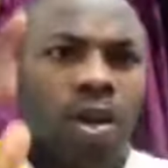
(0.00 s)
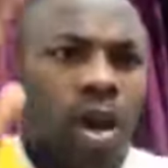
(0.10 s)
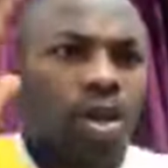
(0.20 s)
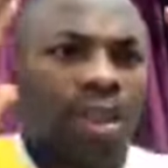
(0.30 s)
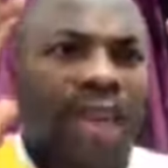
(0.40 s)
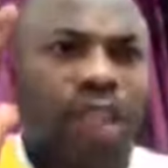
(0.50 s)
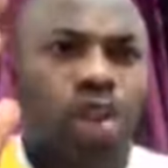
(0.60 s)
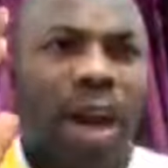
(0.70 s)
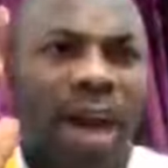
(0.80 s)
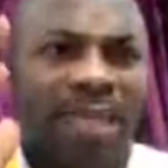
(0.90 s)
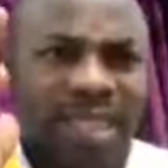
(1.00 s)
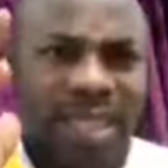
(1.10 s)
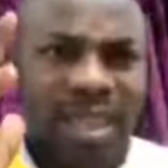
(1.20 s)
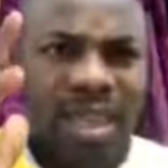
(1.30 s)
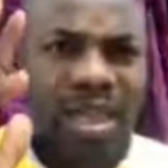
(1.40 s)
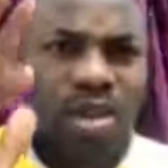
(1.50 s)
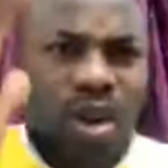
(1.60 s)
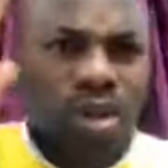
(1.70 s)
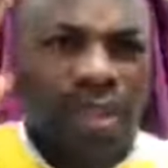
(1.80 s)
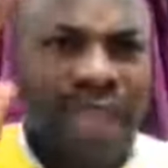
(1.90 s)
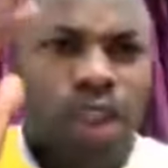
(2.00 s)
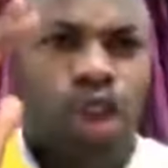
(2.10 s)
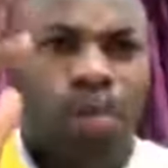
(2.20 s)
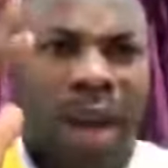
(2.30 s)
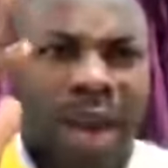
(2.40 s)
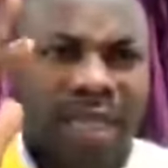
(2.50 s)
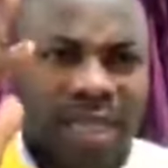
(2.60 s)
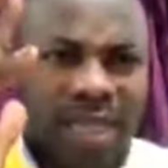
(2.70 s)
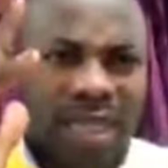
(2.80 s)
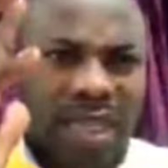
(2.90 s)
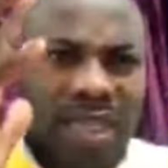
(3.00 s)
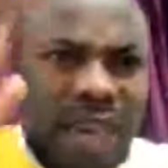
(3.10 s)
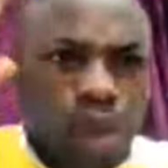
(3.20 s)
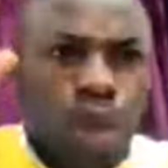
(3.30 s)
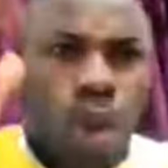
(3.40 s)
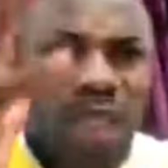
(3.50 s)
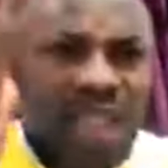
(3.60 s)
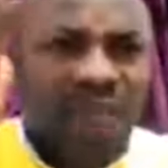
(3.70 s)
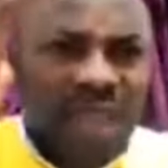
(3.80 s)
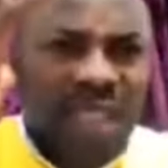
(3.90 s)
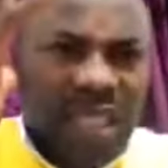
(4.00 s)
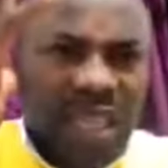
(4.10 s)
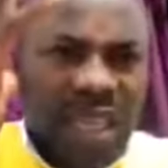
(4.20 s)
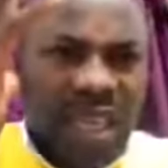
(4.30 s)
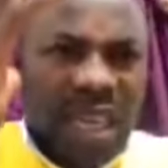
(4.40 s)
God will touch your heart. God will touch your mind that you cultivate it.